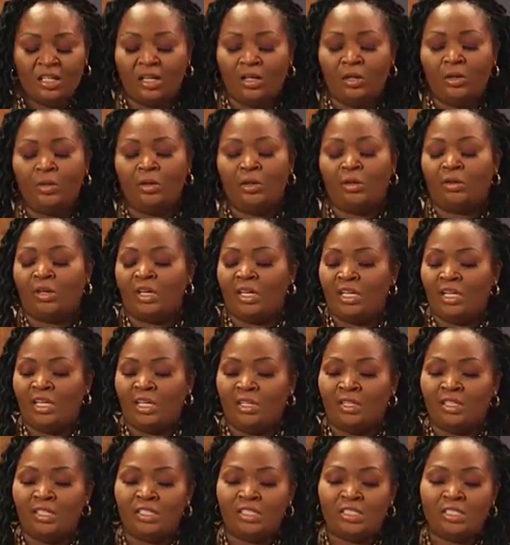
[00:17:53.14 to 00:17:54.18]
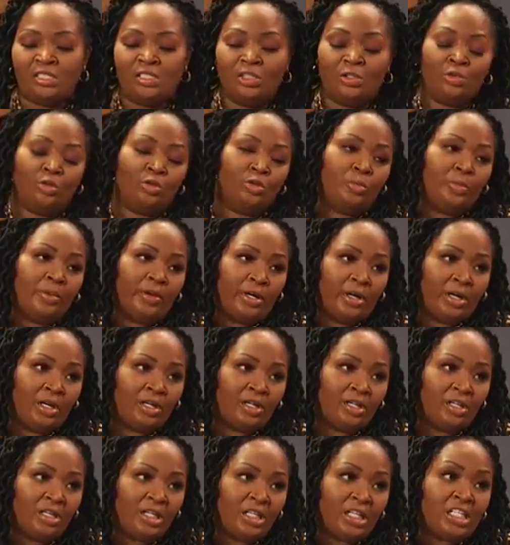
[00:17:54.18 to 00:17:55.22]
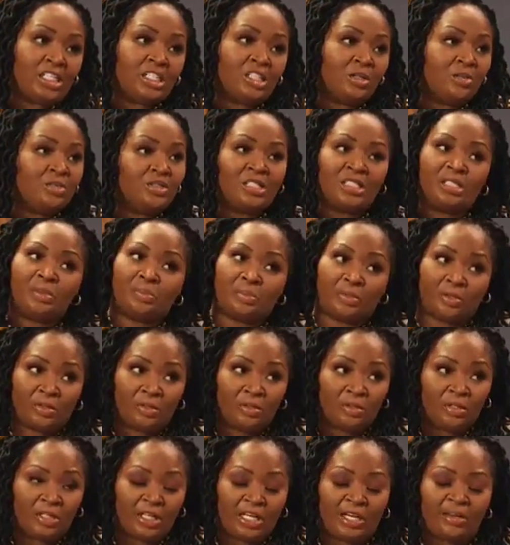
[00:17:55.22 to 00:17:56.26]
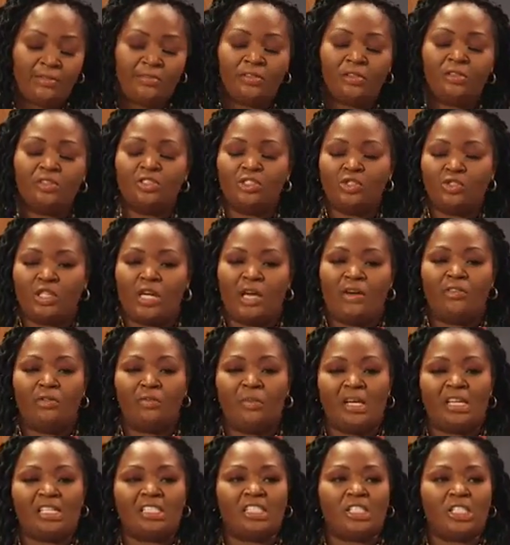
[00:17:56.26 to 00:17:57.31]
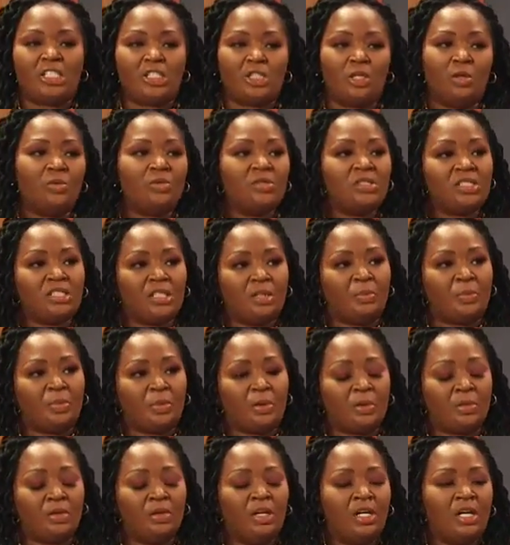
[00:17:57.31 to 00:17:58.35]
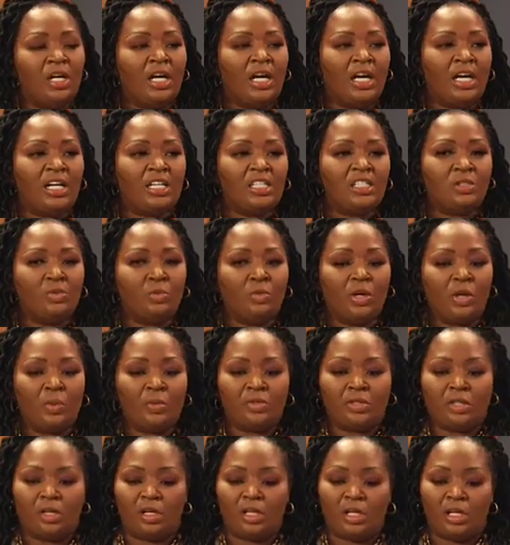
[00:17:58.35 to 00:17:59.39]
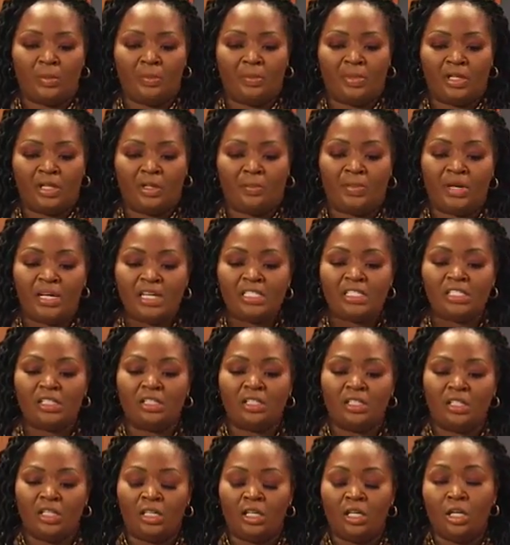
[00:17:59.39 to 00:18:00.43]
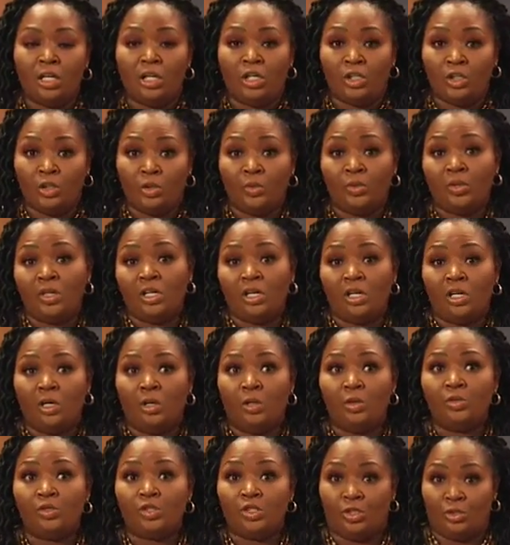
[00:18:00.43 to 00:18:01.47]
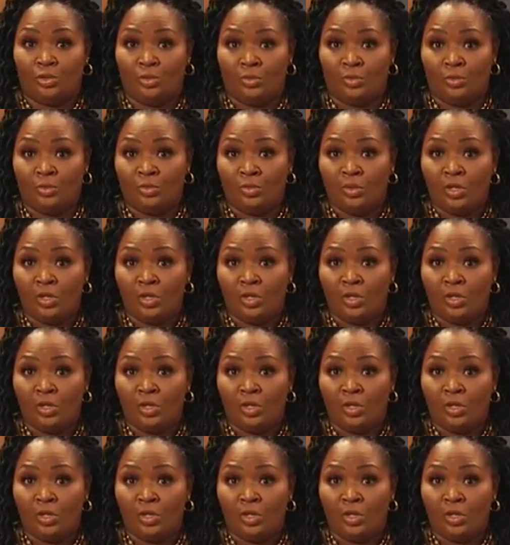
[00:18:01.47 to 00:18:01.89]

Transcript: Oh, okay. Now, this is the cool part. It's so simple. Evolution Travel makes it so simple to work with our company. Basically, you can go to